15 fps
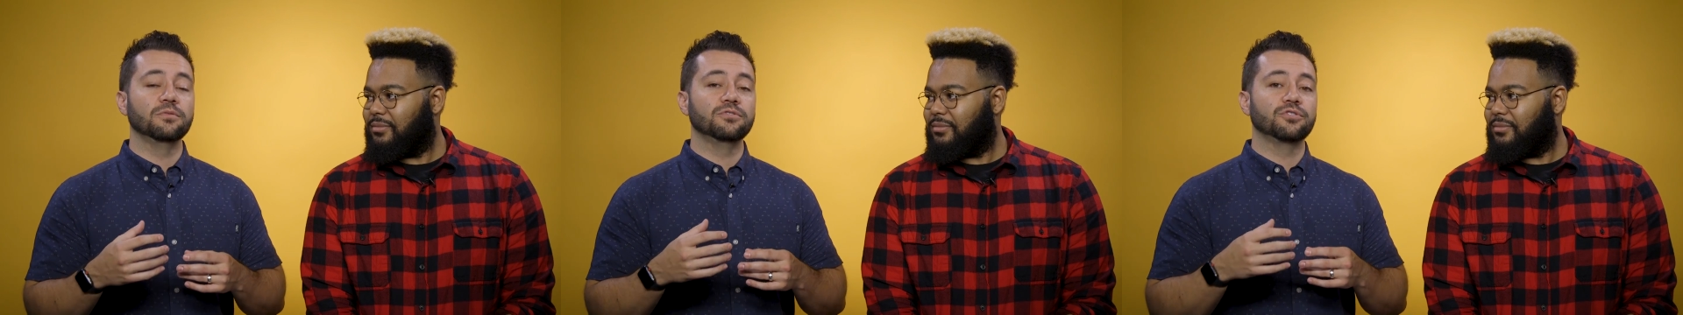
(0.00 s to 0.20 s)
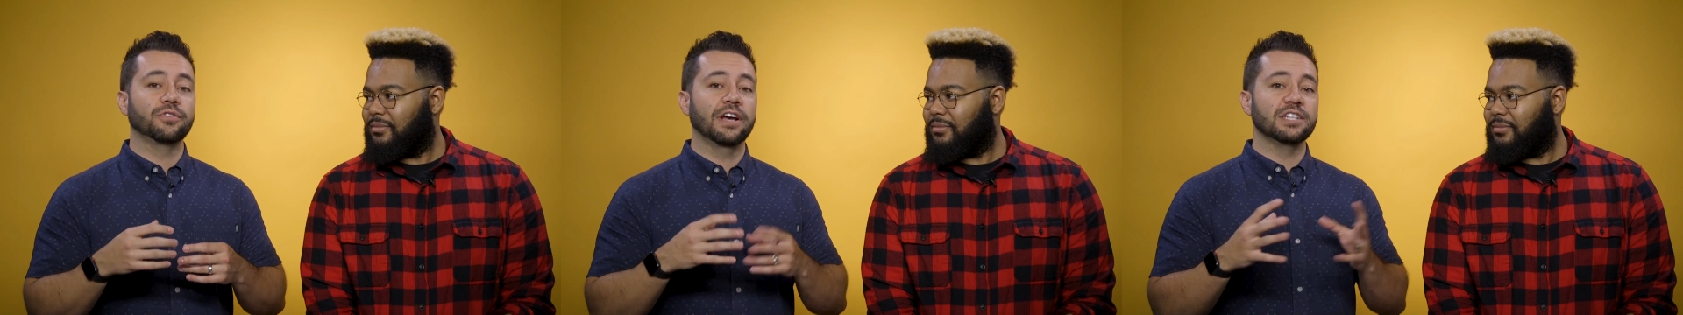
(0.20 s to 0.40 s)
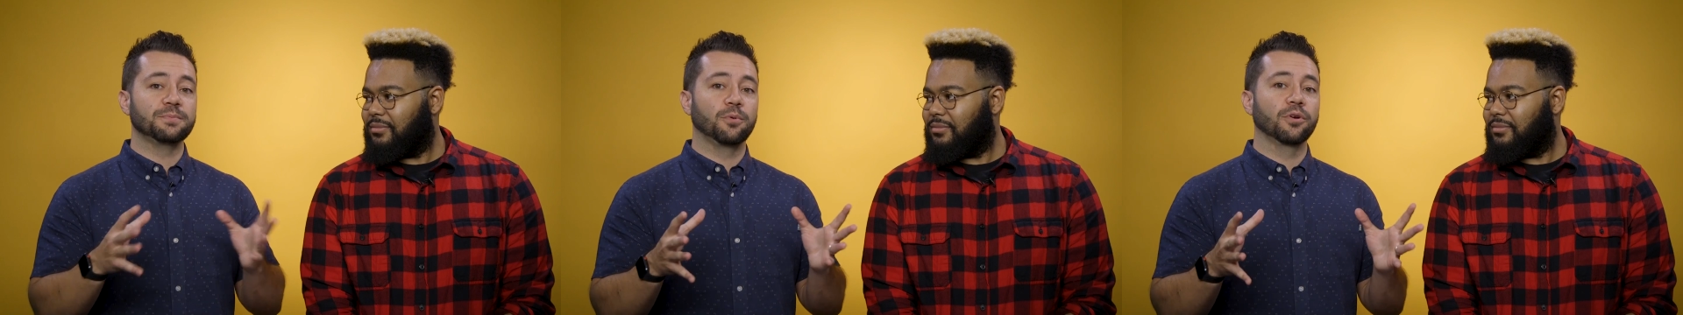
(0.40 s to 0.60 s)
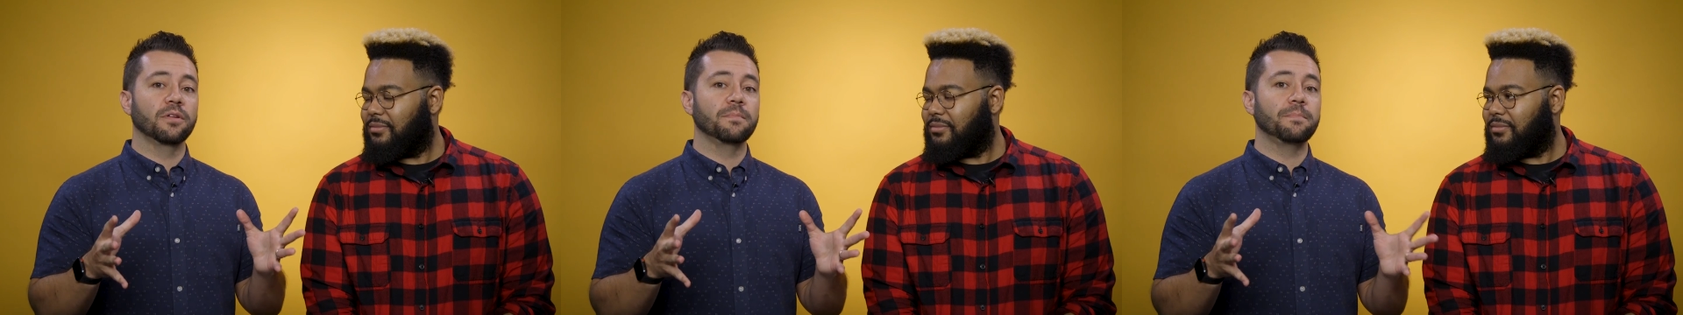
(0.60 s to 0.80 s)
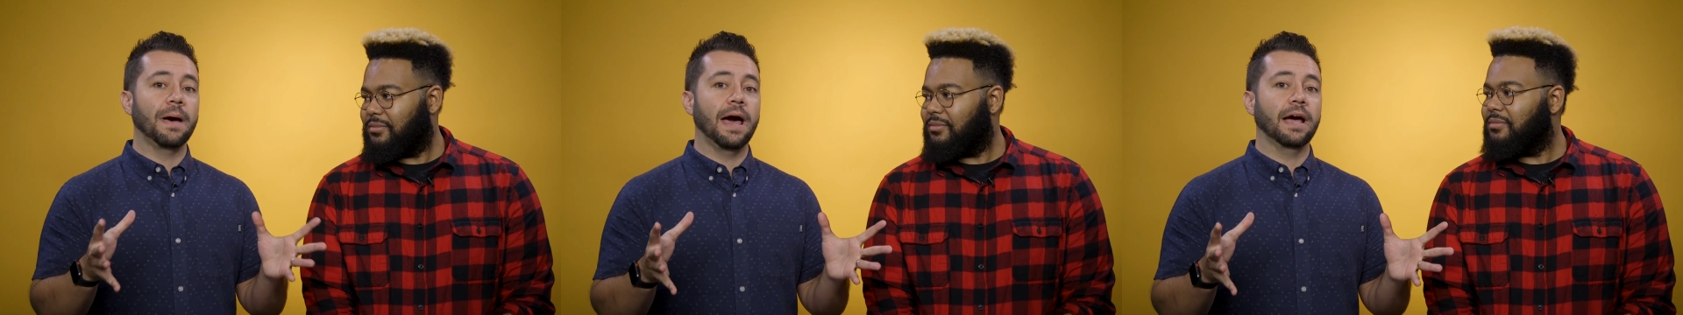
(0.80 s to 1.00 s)

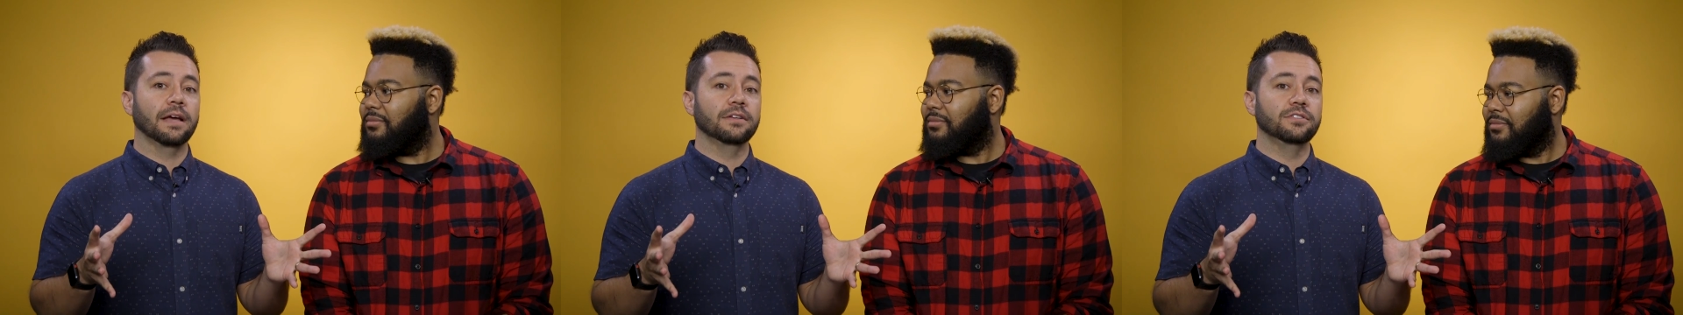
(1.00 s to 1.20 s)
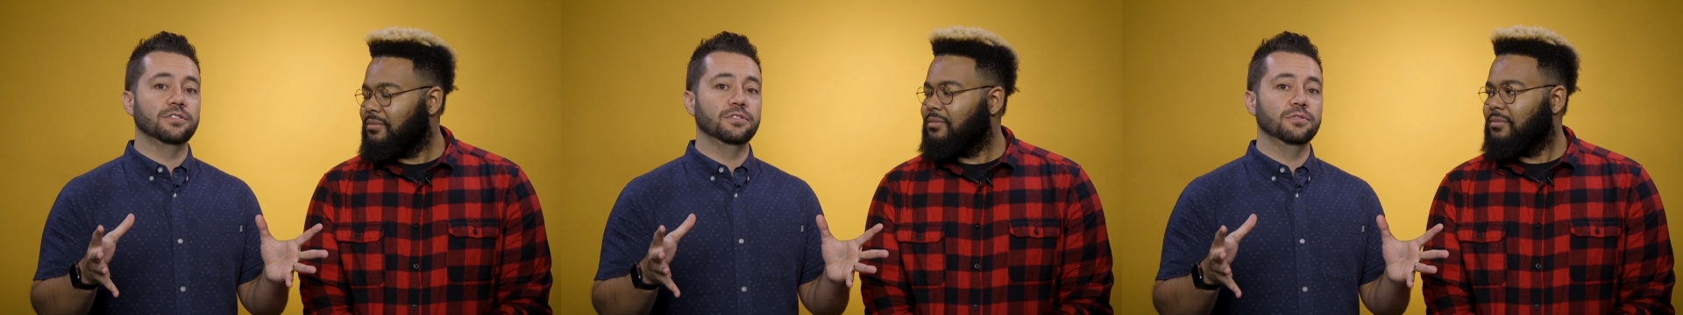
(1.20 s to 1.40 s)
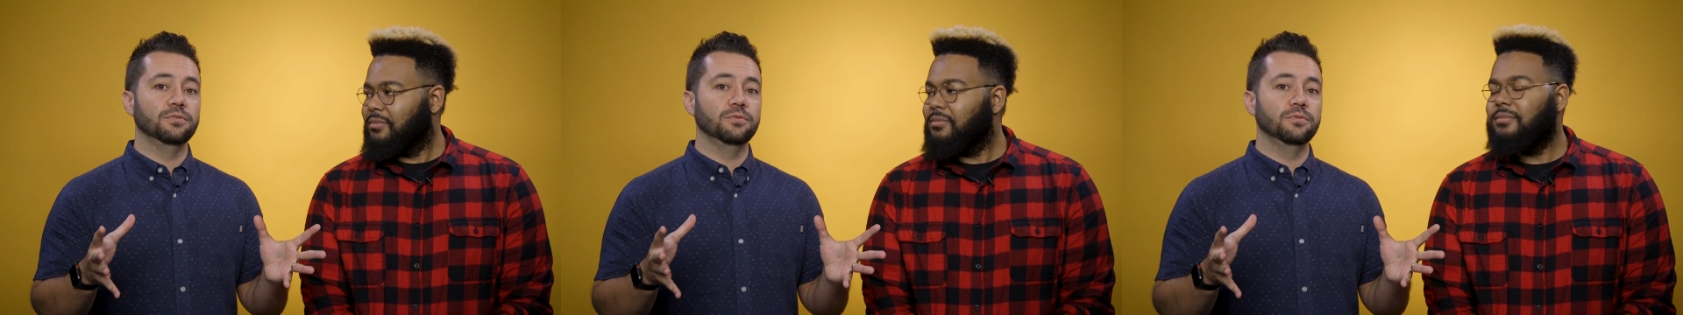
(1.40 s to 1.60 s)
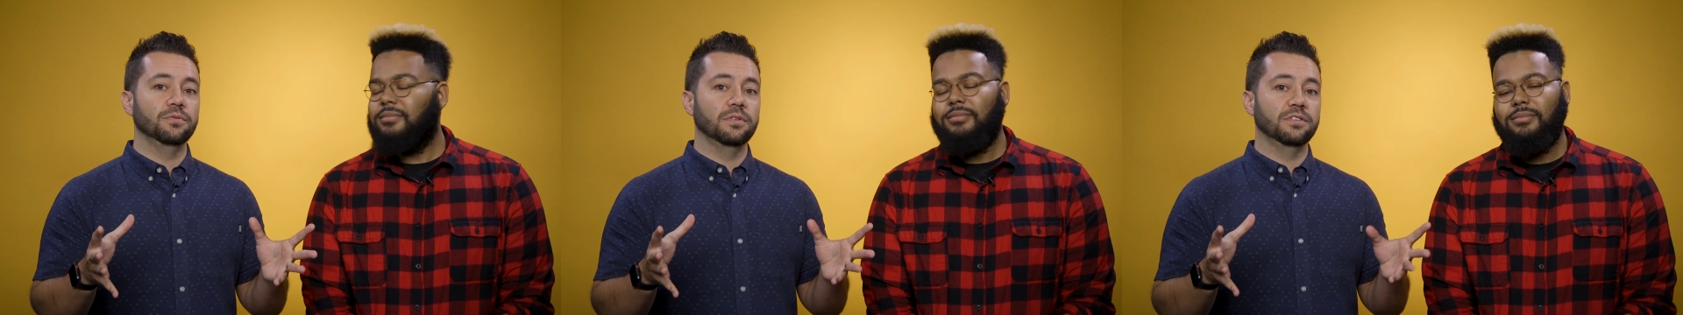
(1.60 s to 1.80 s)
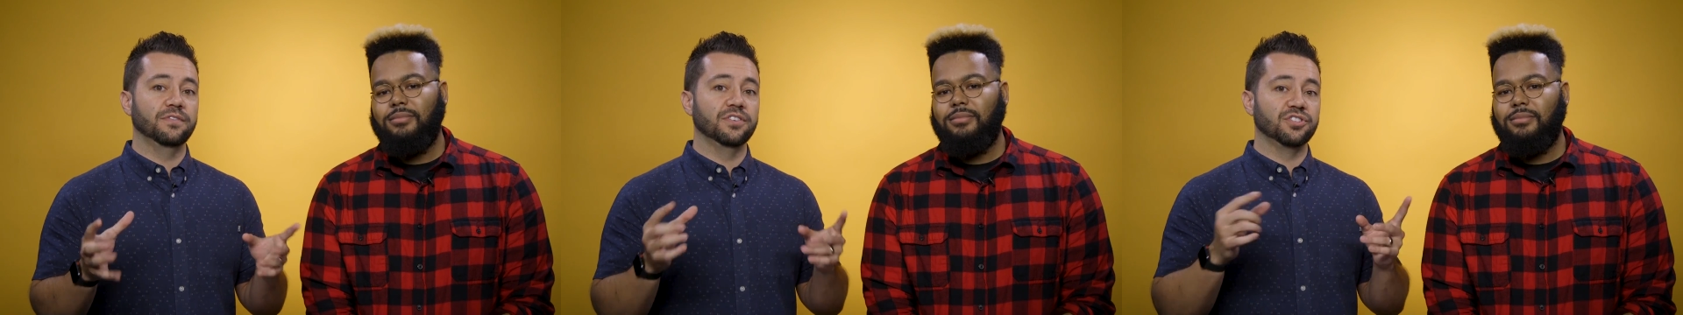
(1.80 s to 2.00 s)
Speaker 1: transported back into
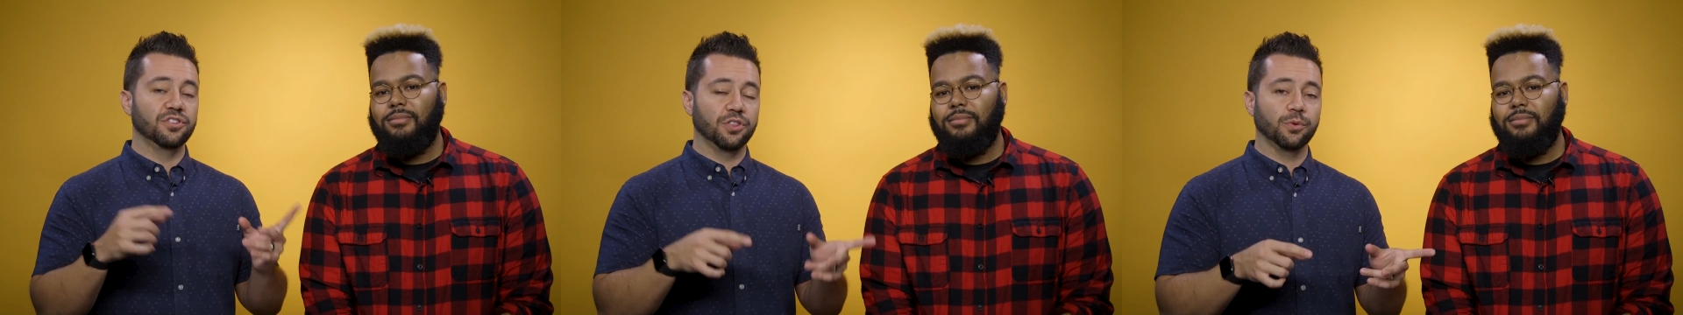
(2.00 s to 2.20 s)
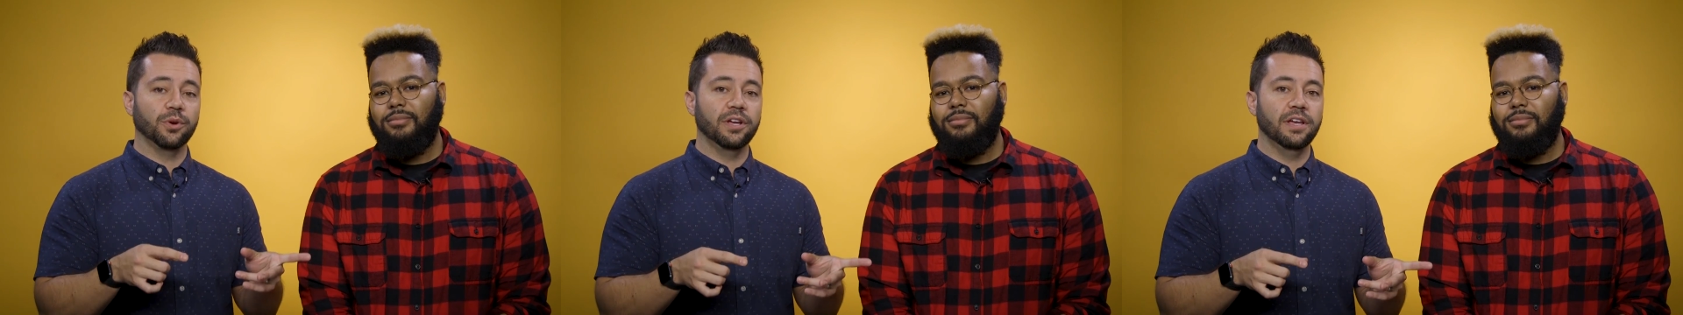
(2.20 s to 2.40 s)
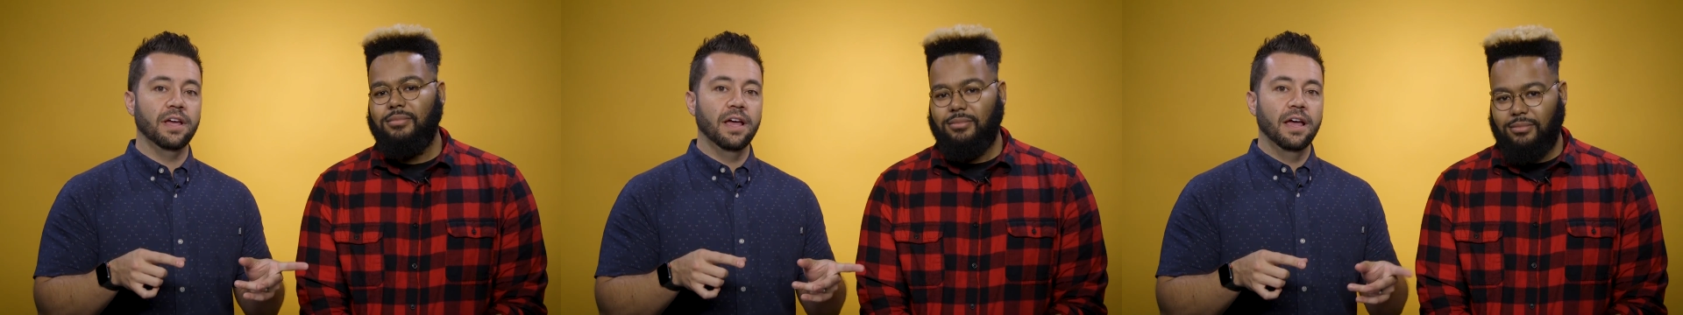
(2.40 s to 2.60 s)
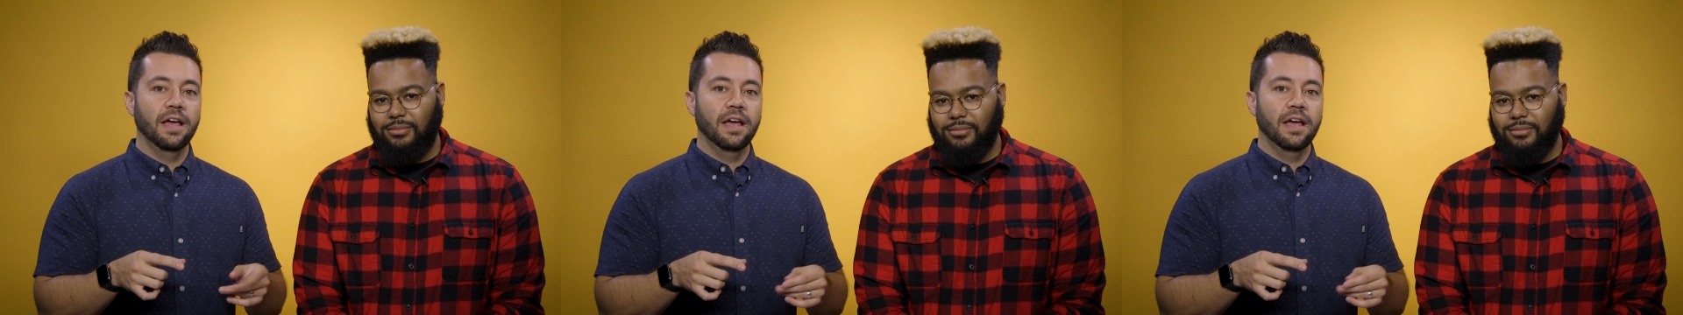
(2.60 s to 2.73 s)
Division 3